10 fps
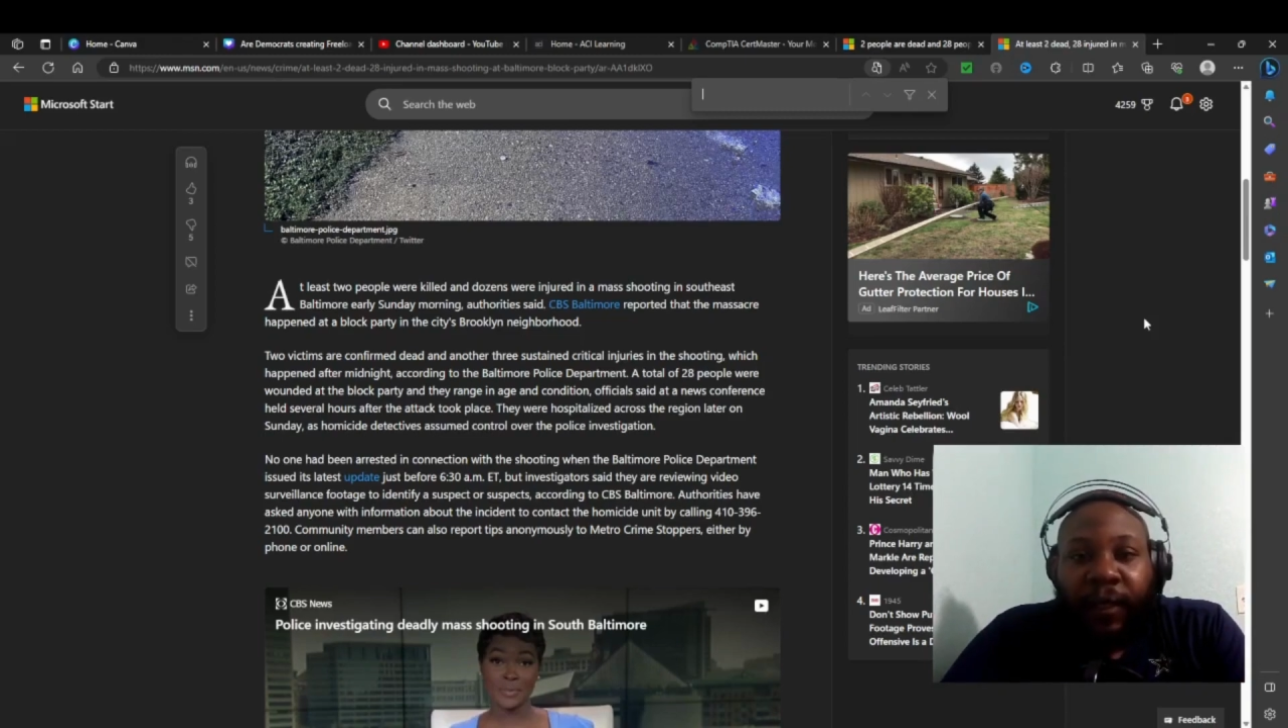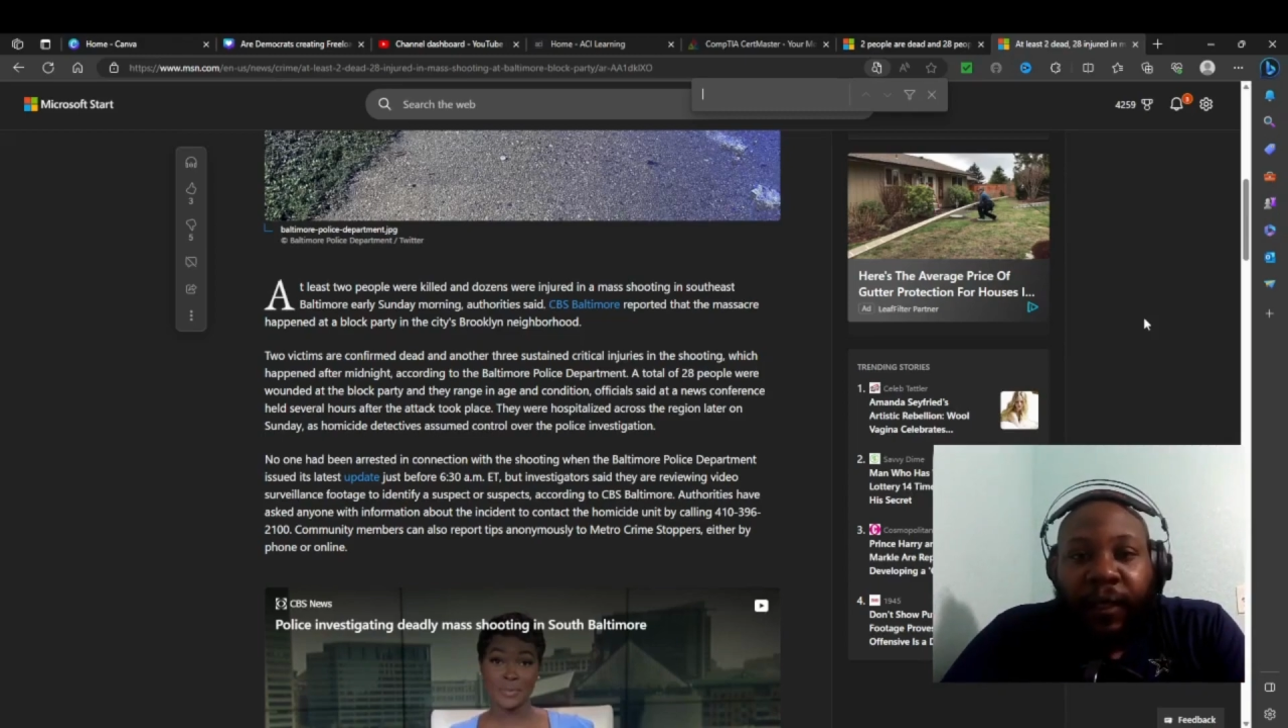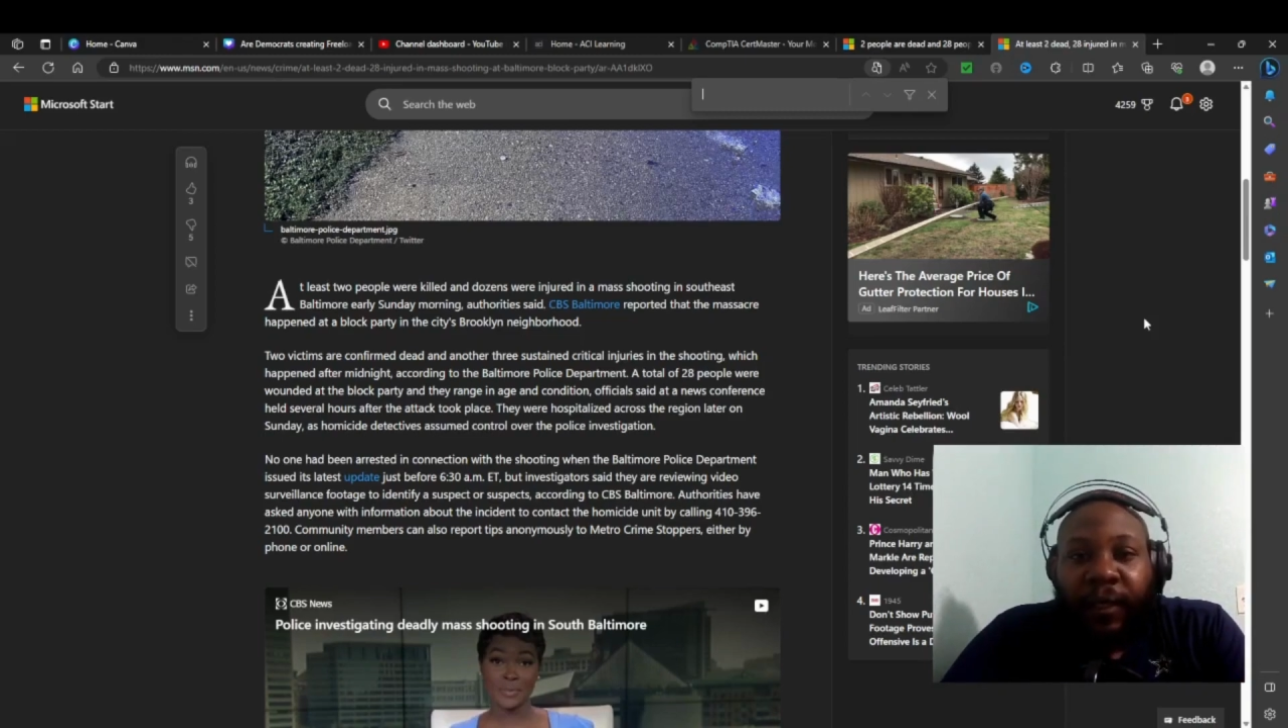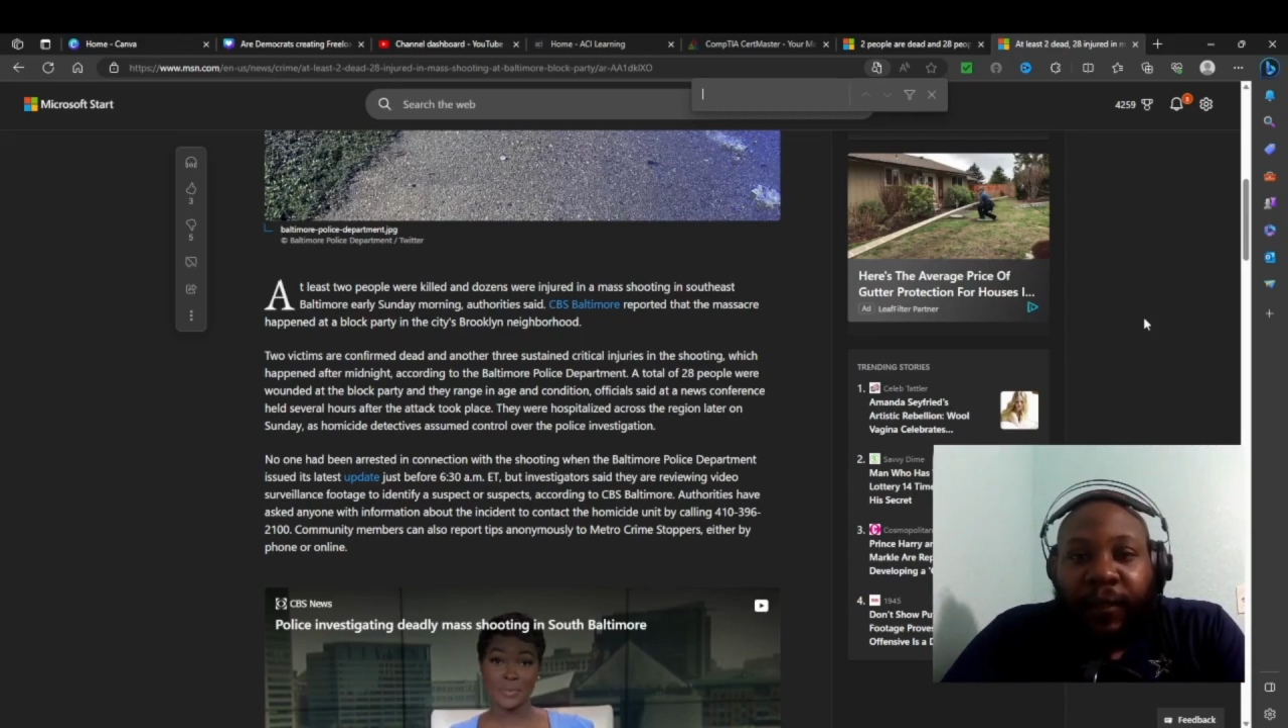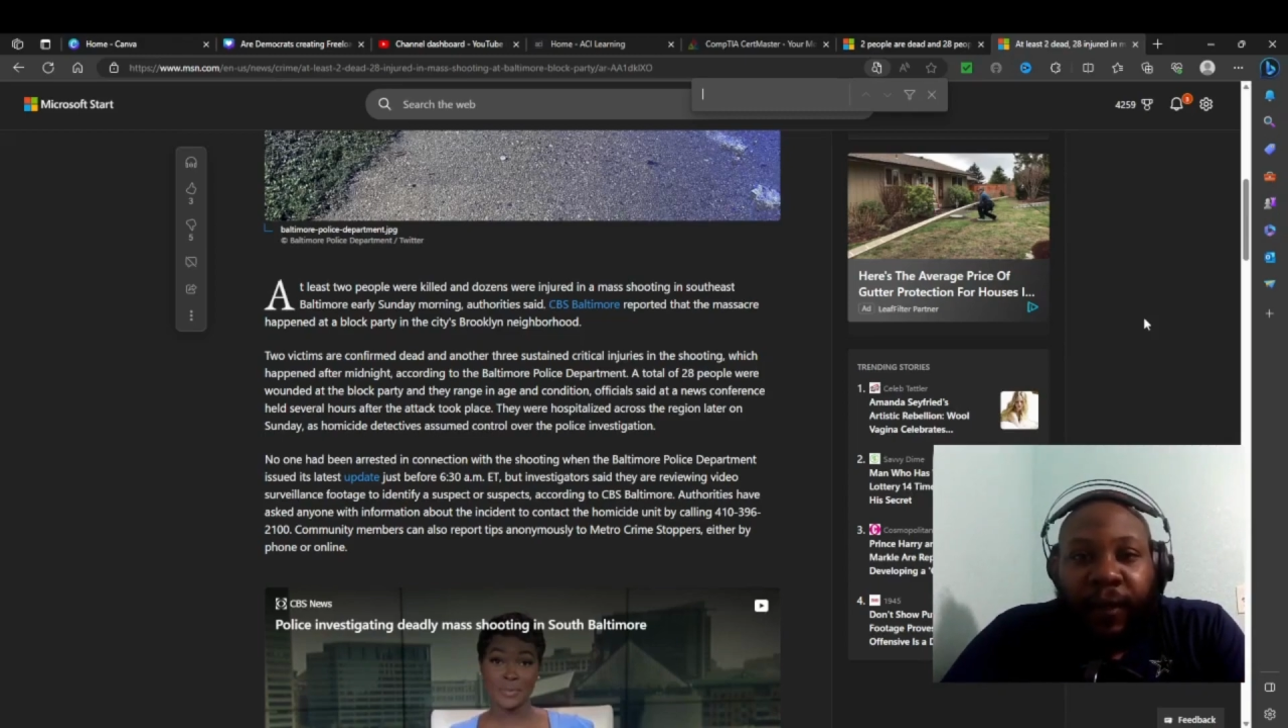
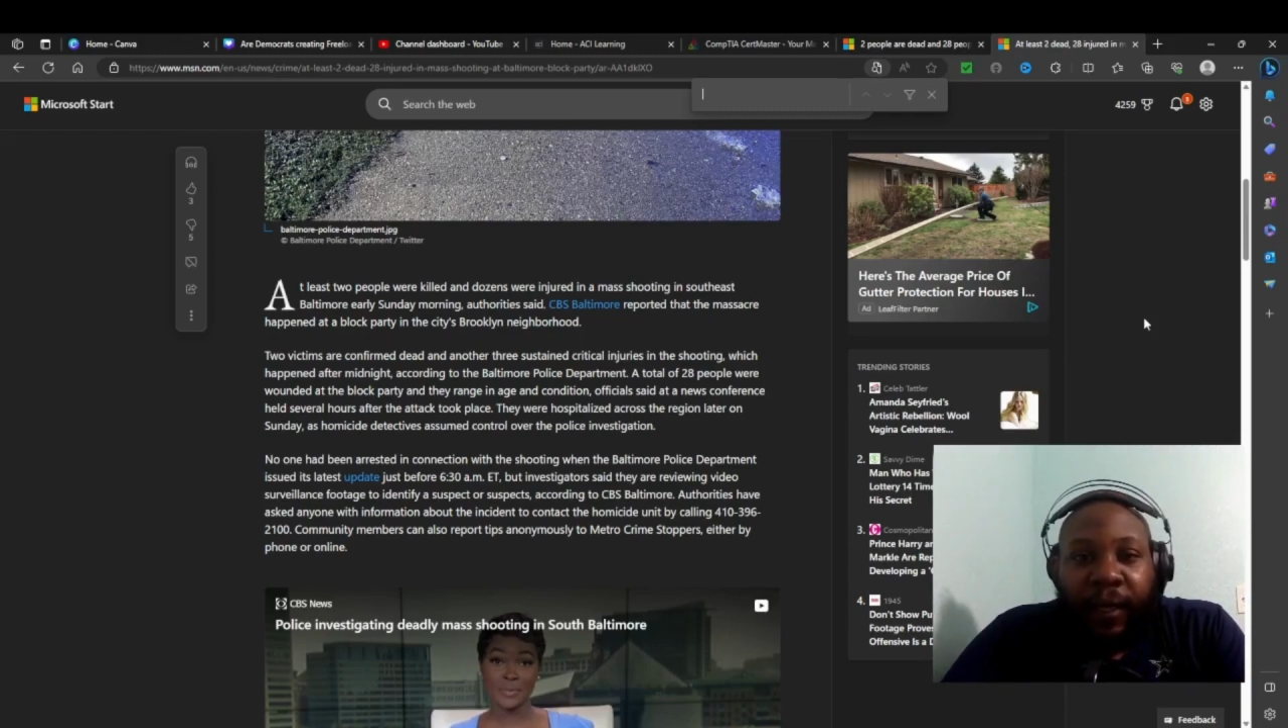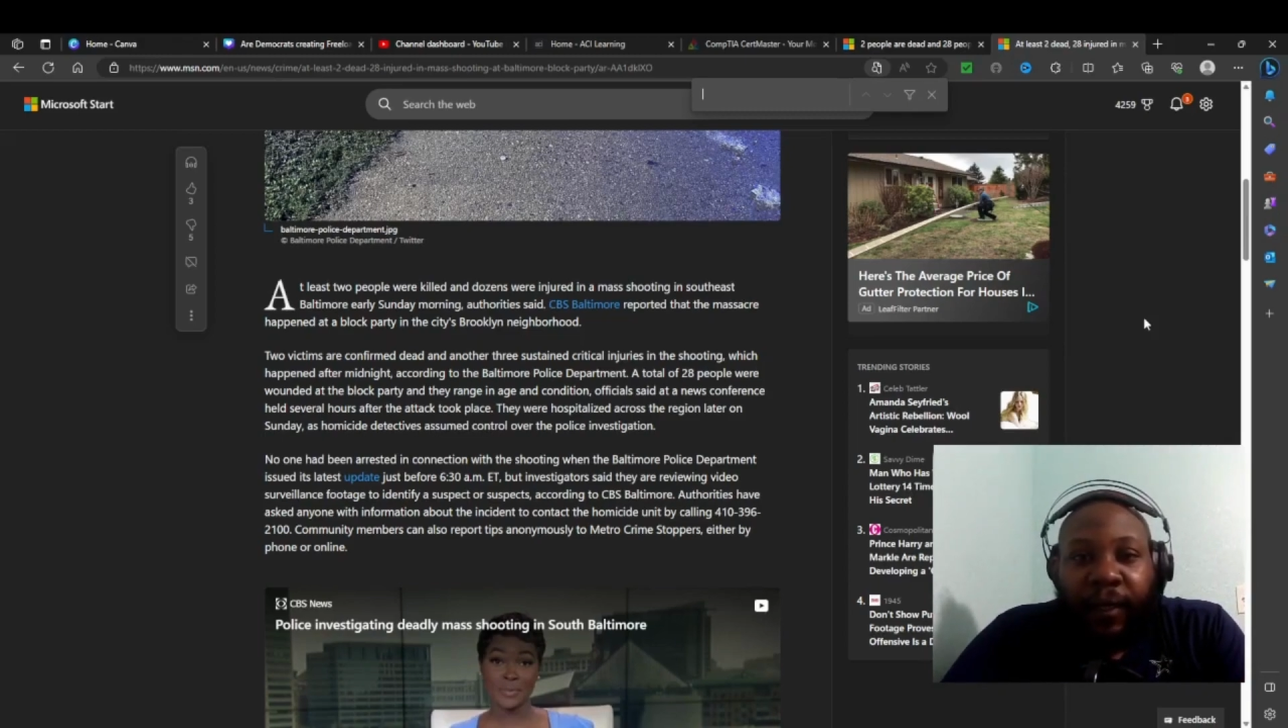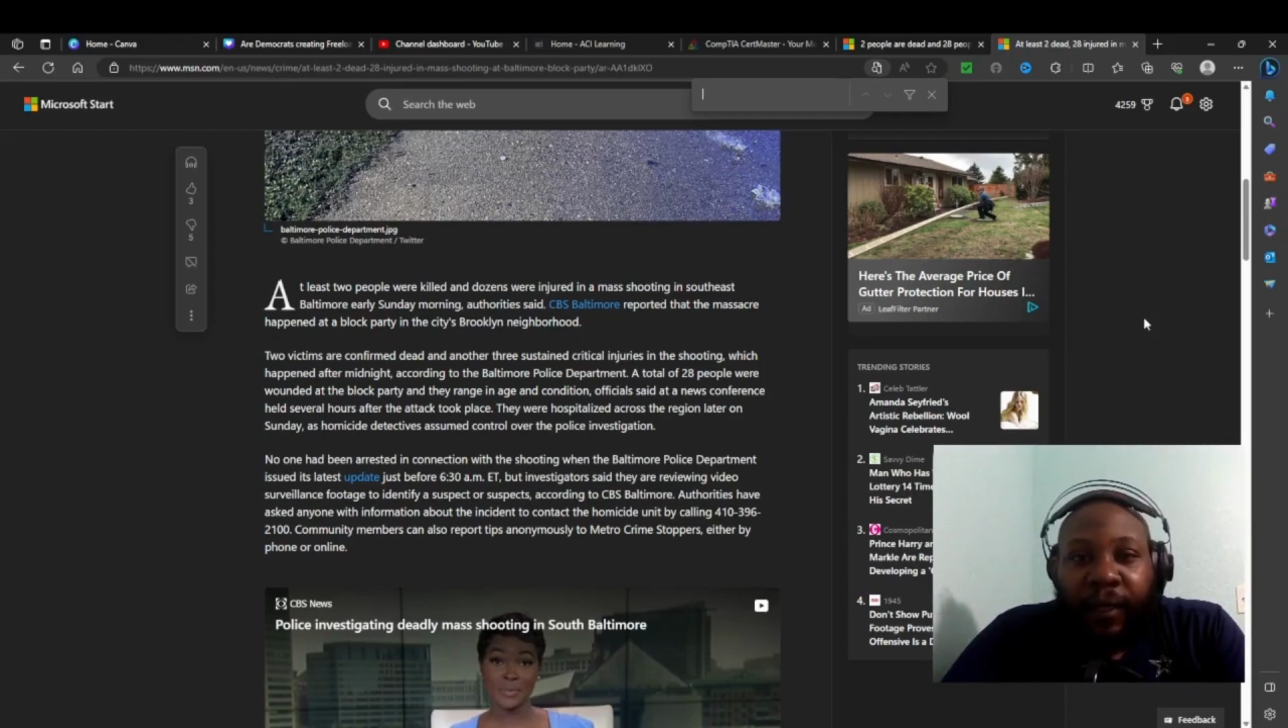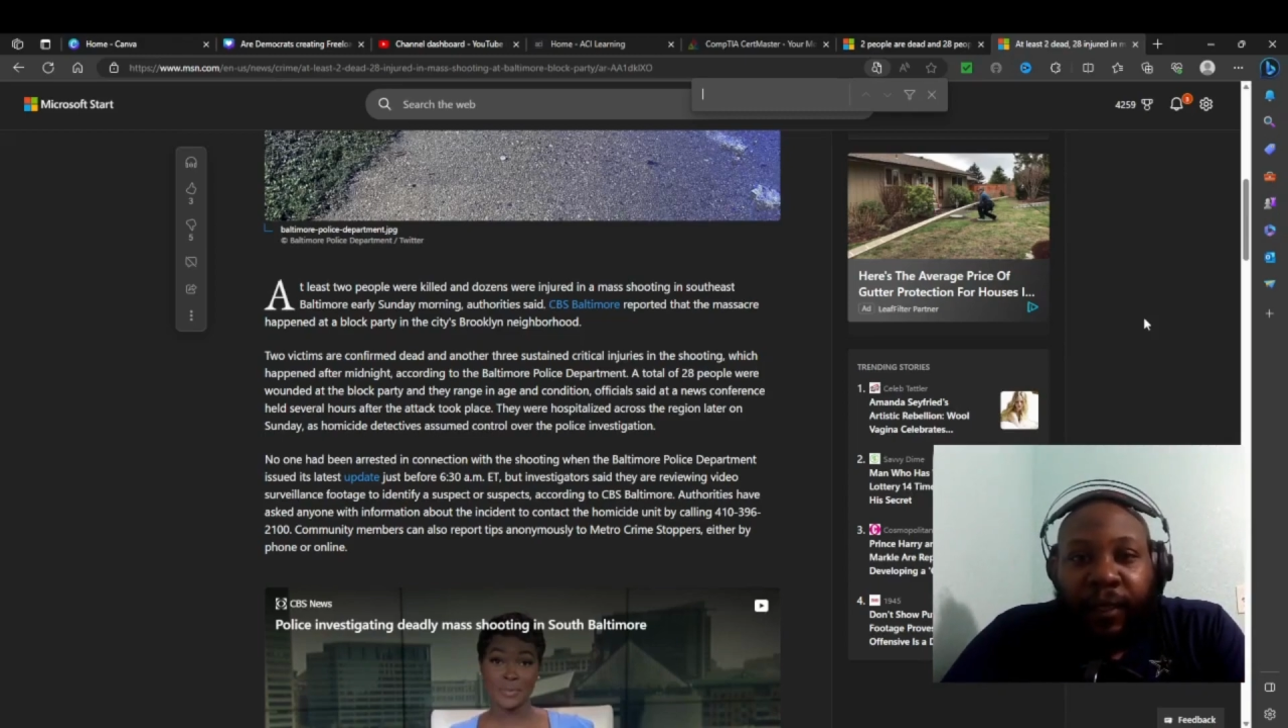it down,